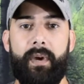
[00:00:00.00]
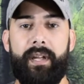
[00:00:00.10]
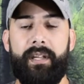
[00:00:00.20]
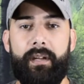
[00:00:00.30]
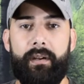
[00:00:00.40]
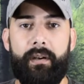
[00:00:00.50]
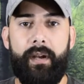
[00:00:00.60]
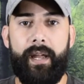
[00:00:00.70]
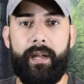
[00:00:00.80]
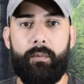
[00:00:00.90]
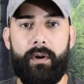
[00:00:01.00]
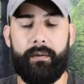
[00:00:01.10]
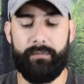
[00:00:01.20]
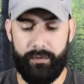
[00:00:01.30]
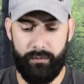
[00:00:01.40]
Mike here, and
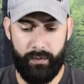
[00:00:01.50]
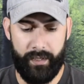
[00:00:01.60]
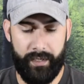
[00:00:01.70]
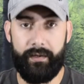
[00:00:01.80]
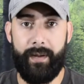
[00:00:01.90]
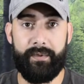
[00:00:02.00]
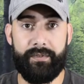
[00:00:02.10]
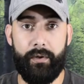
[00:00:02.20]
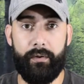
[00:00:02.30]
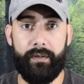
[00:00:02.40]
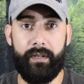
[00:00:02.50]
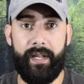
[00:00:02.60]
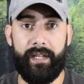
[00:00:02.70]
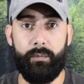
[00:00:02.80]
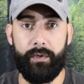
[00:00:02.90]
welcome to another episode of The
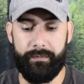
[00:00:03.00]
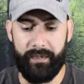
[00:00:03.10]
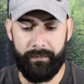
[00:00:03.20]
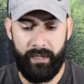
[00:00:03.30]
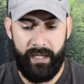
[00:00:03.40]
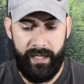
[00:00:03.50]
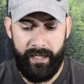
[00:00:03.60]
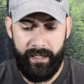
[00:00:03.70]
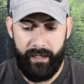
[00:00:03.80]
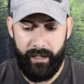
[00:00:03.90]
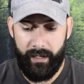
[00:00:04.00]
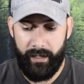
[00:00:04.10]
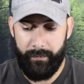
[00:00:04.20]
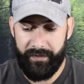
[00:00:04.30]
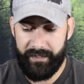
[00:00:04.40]
Lanky Woodsman.
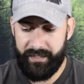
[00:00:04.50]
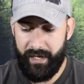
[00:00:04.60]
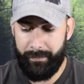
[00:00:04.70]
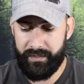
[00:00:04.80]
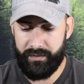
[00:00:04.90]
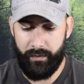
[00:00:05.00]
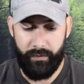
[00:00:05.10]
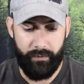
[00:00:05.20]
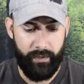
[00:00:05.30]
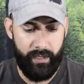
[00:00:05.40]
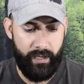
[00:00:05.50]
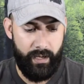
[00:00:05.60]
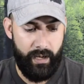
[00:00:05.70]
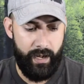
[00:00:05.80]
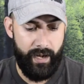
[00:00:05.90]
This episode,
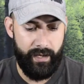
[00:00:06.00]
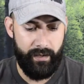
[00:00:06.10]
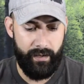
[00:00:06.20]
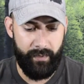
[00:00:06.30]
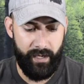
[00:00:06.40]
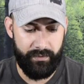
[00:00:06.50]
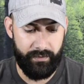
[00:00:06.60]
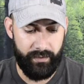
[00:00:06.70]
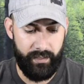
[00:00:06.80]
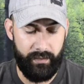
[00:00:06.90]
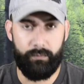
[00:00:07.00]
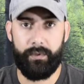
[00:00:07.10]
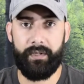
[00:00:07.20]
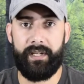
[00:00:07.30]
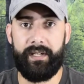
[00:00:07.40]
I am actually
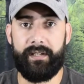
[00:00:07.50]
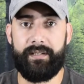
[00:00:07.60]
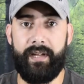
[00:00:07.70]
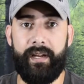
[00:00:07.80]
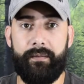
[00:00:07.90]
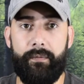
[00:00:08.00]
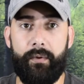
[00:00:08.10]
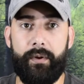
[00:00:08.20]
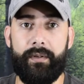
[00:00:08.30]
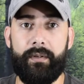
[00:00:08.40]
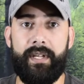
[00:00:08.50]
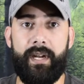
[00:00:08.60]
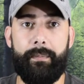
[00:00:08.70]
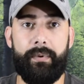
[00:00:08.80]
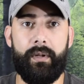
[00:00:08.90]
really getting excited for the lead
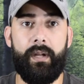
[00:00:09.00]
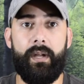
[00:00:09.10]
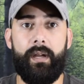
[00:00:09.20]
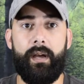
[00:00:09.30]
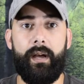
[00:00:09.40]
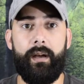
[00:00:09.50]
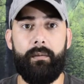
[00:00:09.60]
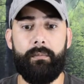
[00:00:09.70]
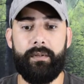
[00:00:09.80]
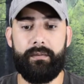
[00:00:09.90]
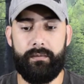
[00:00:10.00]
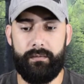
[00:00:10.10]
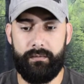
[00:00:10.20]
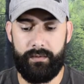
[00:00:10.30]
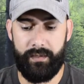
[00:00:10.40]
up
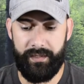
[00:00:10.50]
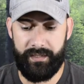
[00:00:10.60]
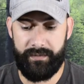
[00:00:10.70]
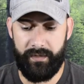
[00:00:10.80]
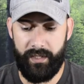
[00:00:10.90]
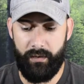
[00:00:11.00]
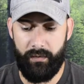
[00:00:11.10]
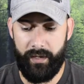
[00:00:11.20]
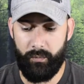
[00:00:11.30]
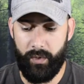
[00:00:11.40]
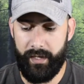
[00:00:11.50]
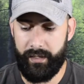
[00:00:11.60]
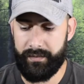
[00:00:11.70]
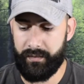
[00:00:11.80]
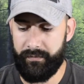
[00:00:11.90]
to this video and what
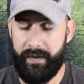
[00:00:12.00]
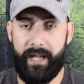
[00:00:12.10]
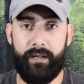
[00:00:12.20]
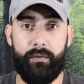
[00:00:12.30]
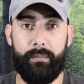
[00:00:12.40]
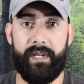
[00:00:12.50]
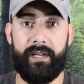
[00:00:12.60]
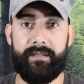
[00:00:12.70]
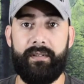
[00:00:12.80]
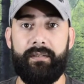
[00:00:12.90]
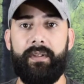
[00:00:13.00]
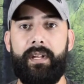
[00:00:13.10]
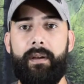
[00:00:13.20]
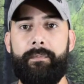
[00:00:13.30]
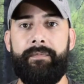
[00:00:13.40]
is going to follow because of this
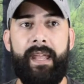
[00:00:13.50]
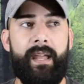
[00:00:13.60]
video.